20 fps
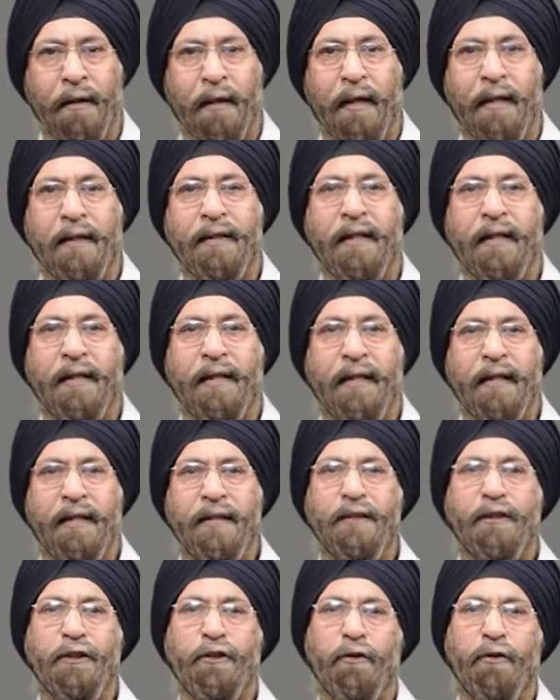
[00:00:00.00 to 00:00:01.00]
and
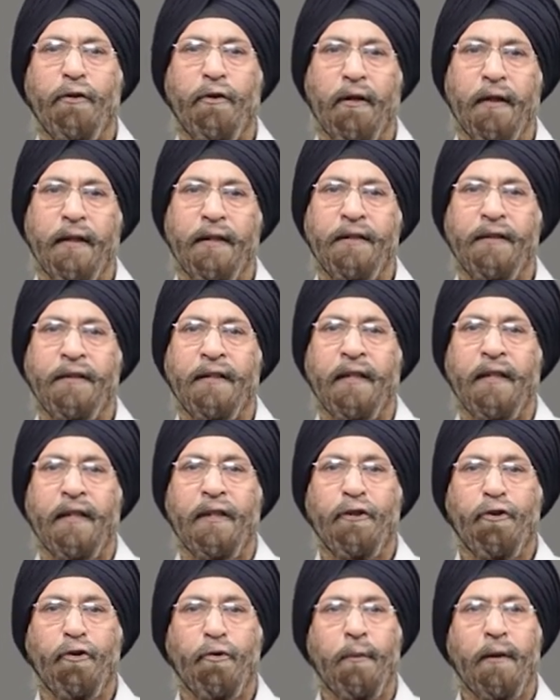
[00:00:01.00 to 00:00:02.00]
enhance your knowledge,
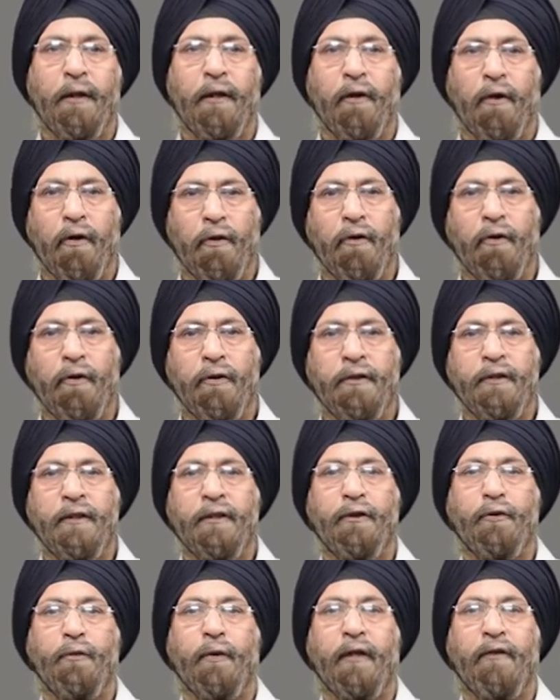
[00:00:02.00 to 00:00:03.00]
you may log on
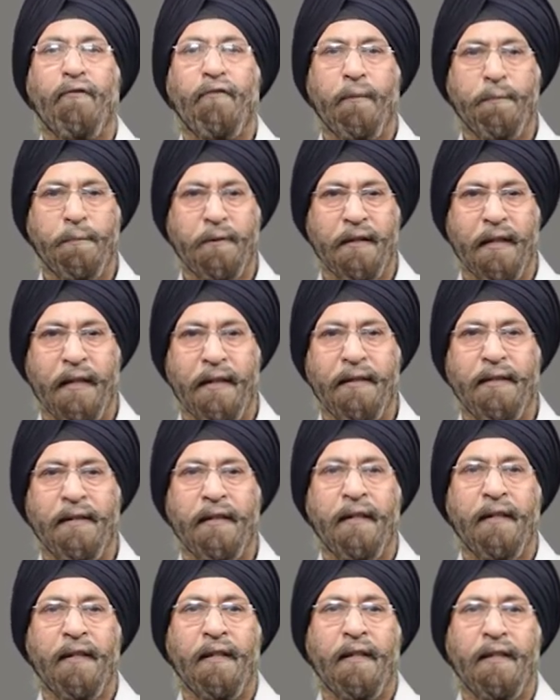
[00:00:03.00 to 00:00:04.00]
to our website,
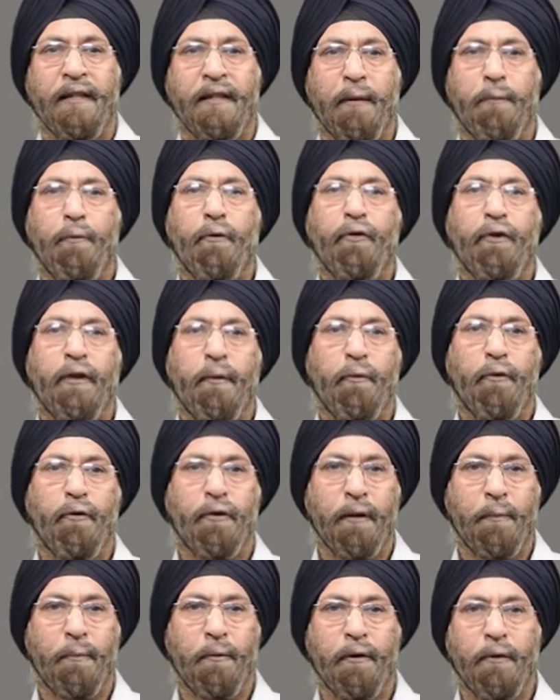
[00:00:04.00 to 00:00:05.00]

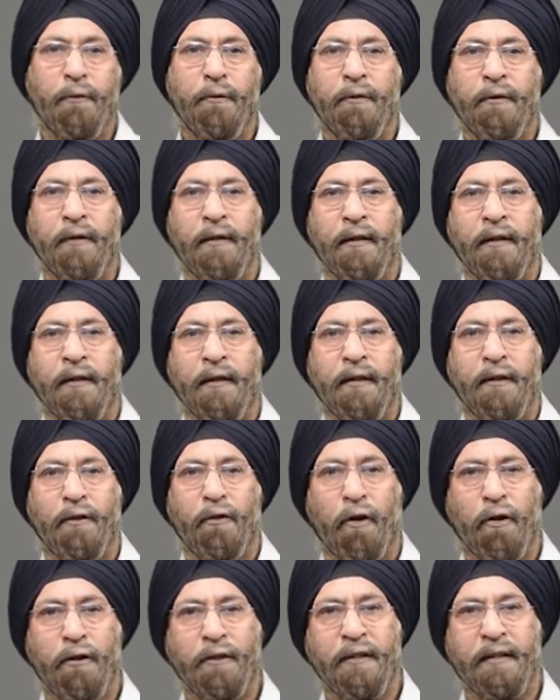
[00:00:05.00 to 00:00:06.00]
www.csecugc.com.
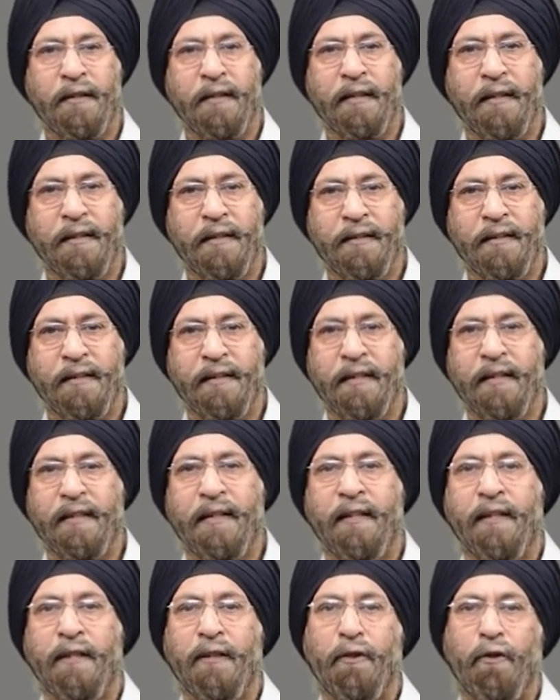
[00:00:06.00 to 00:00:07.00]

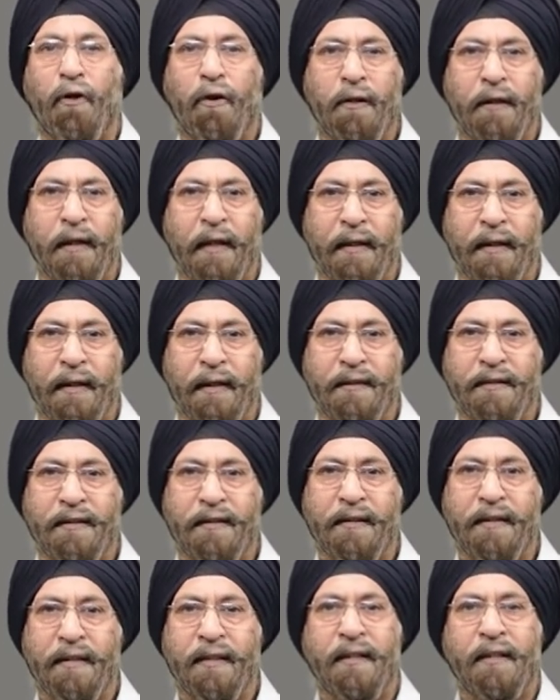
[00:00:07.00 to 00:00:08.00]

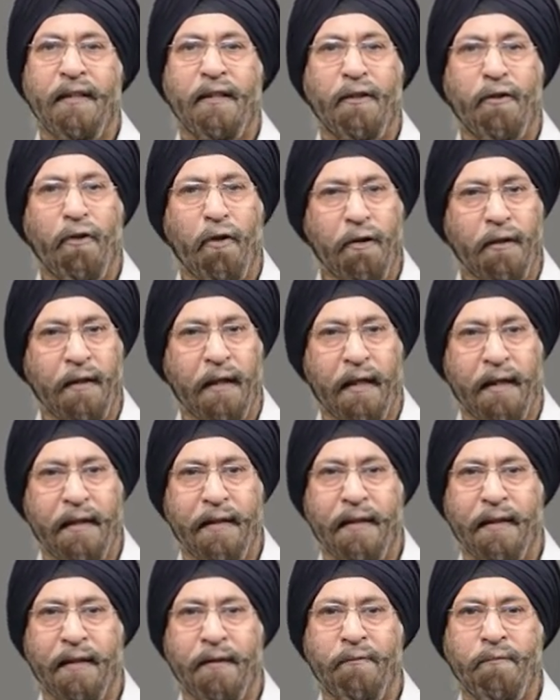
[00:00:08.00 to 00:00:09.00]

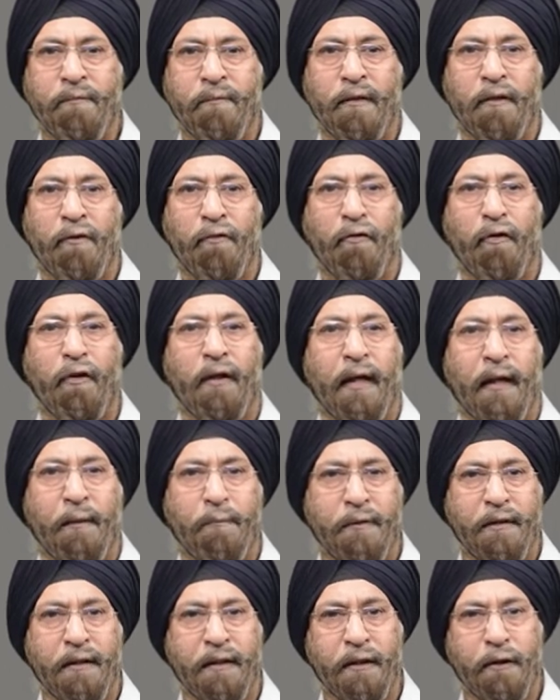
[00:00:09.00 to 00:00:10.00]
www.cec.nic.in for
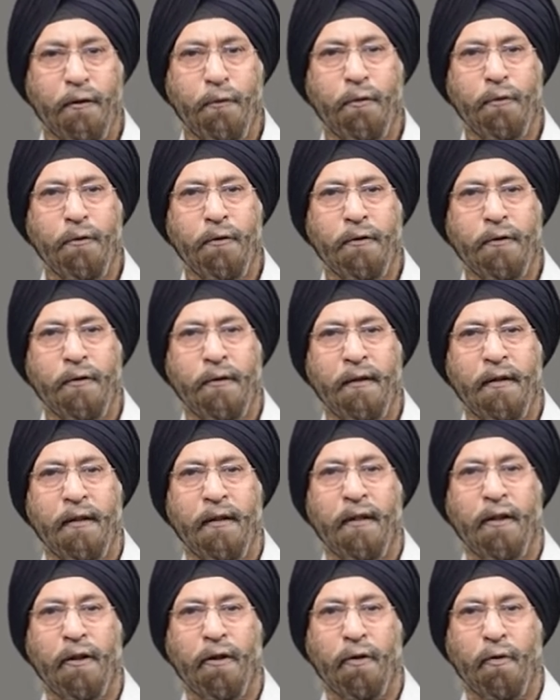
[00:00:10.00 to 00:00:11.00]
MCQs,
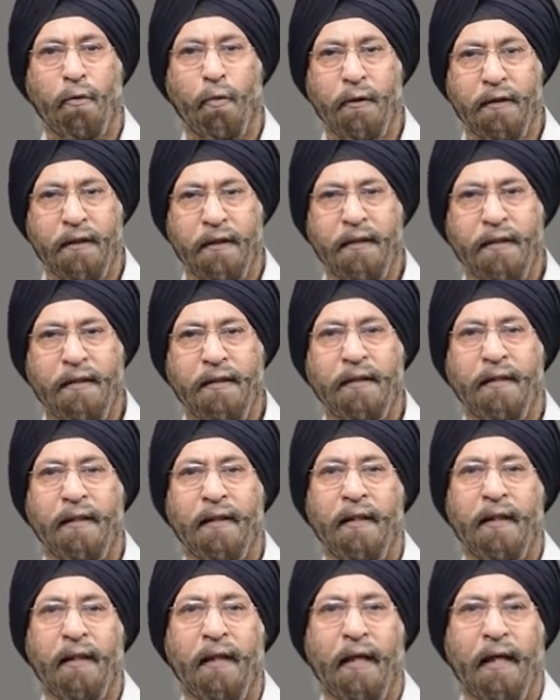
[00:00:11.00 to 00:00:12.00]
quizzes,
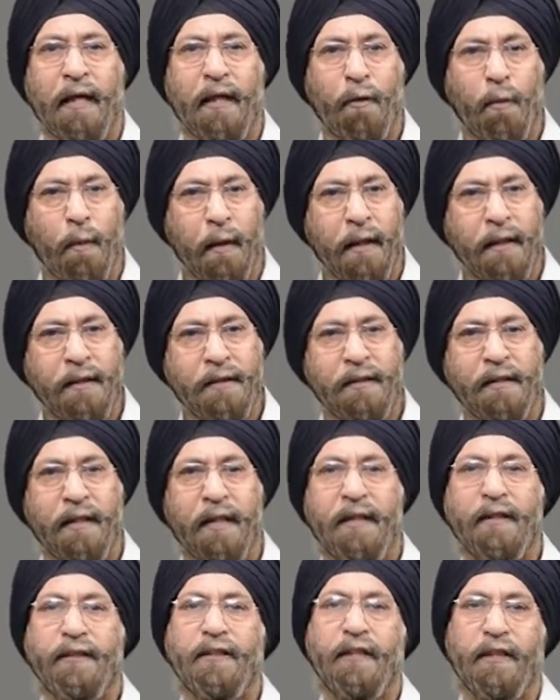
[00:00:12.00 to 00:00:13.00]
LORs,
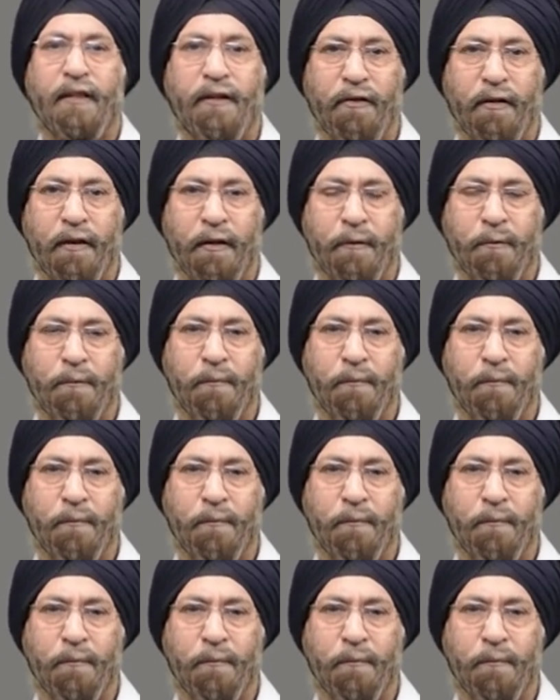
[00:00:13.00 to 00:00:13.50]
etc.